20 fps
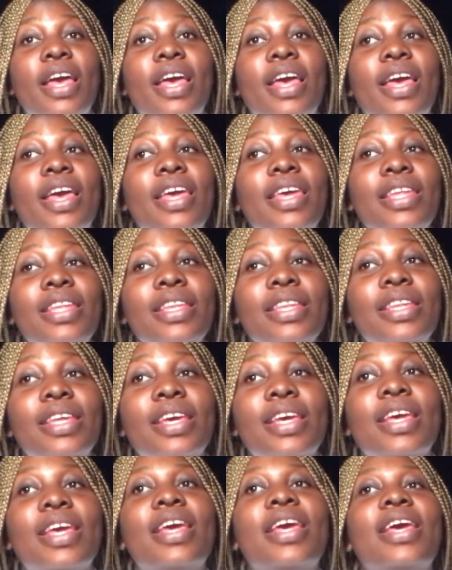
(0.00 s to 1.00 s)
And
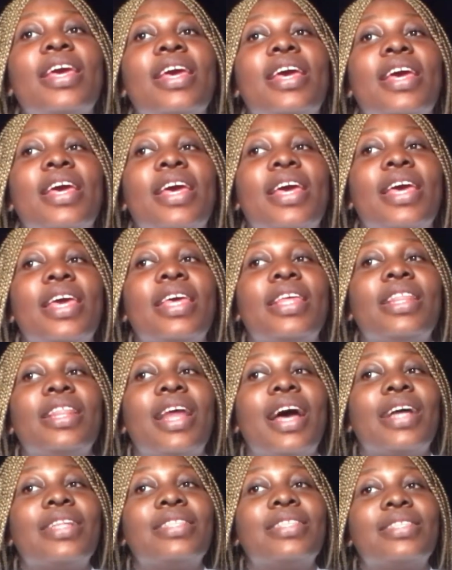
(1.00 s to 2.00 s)
in
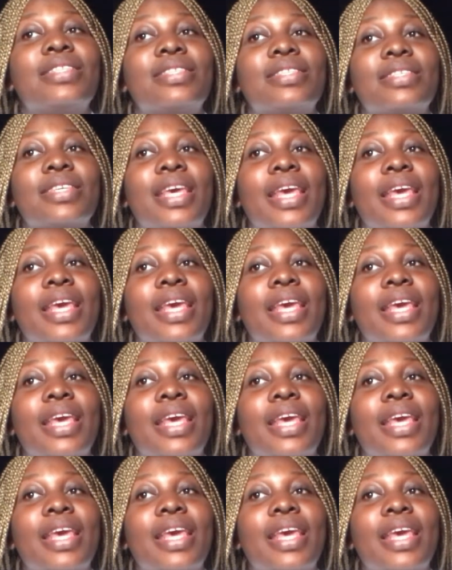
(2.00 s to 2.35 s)
that